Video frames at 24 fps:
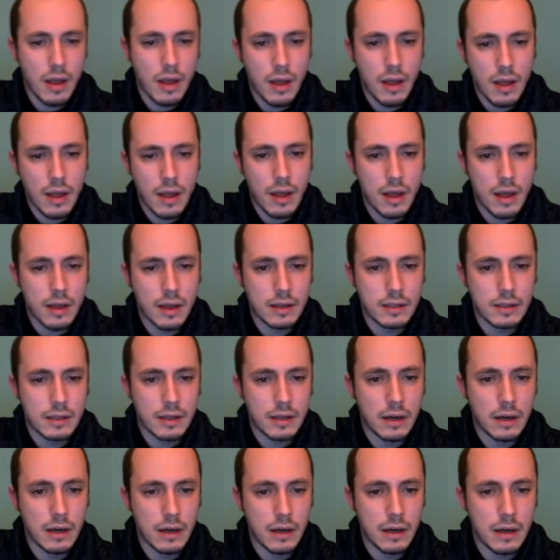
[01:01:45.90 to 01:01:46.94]
and
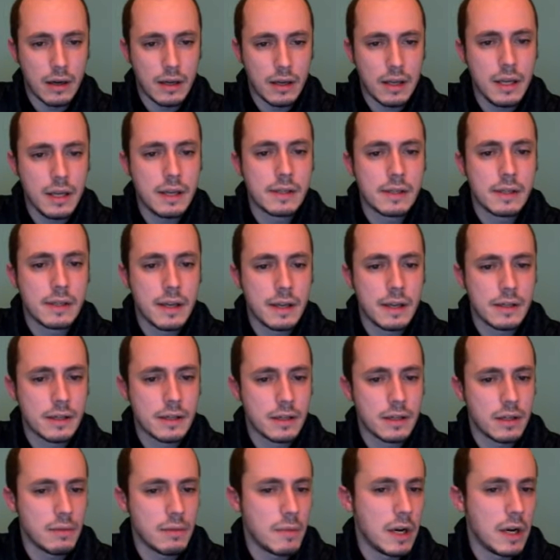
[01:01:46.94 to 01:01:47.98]
e6
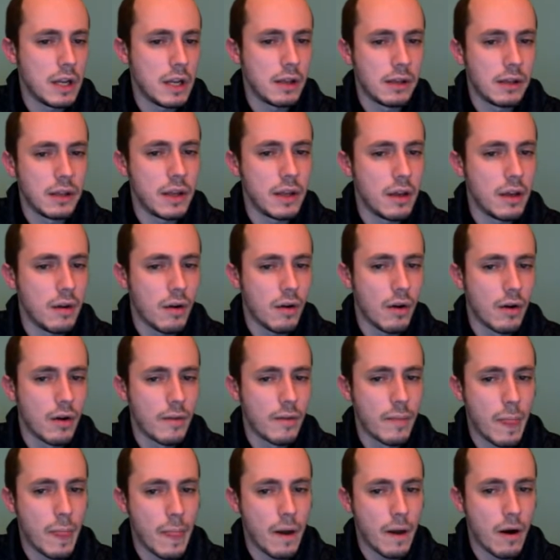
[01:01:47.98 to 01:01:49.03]
immediately here
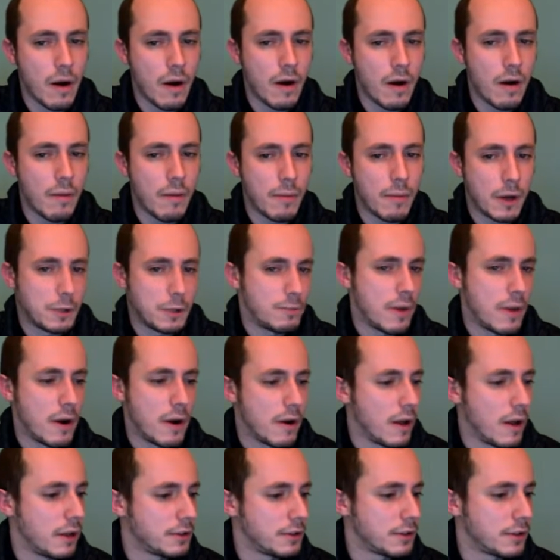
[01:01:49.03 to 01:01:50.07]
are much better
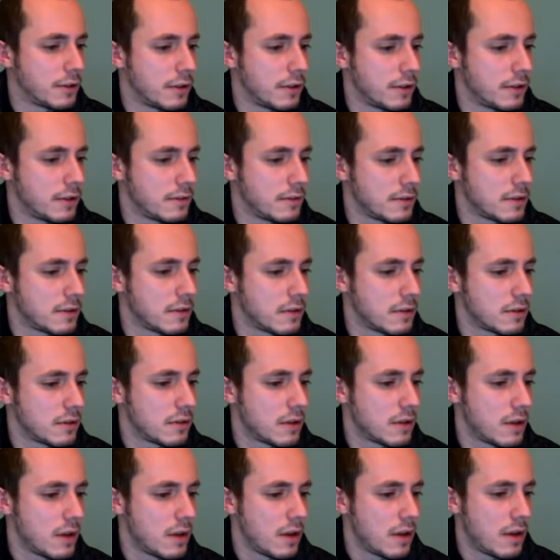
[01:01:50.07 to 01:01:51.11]
alternatives.
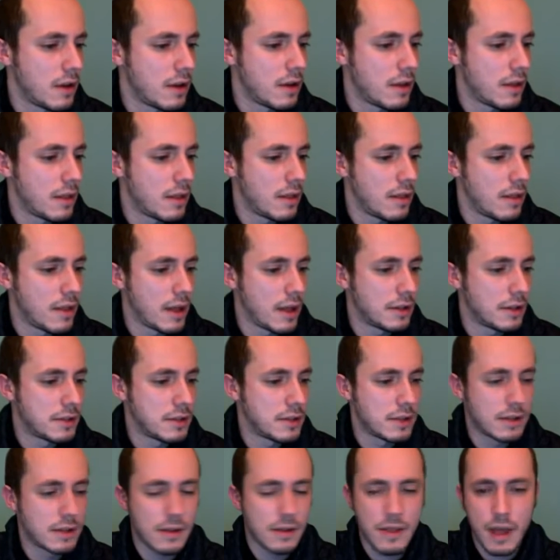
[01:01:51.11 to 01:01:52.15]

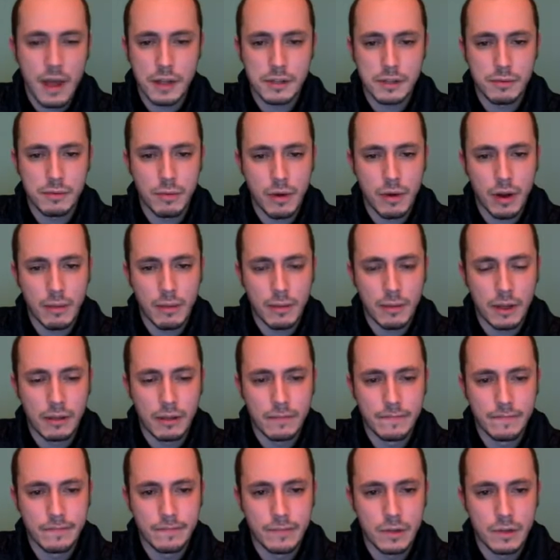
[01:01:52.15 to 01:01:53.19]
That's what I mean.
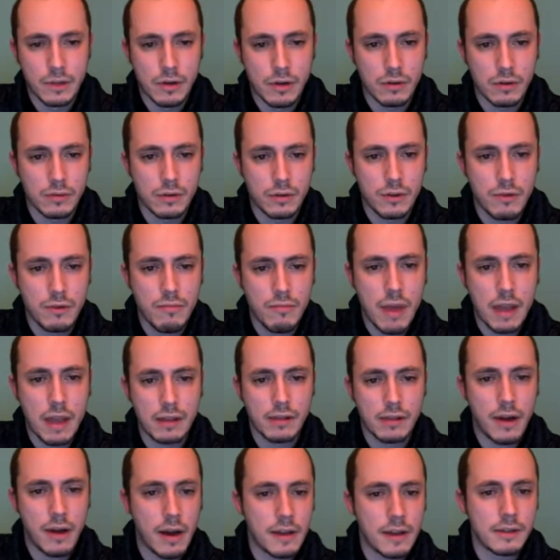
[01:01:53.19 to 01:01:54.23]
So two main
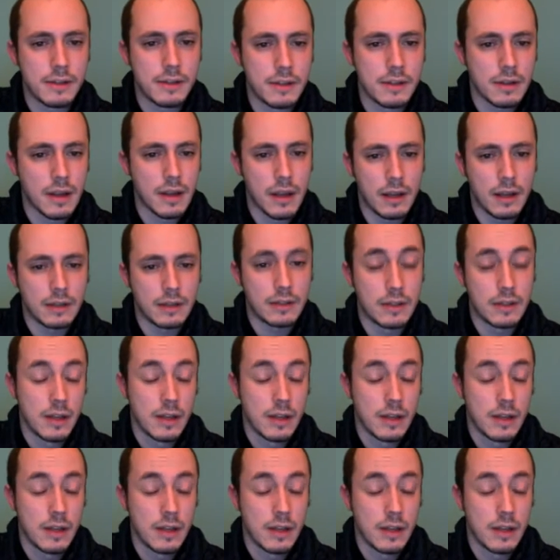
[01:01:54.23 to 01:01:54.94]
lines, and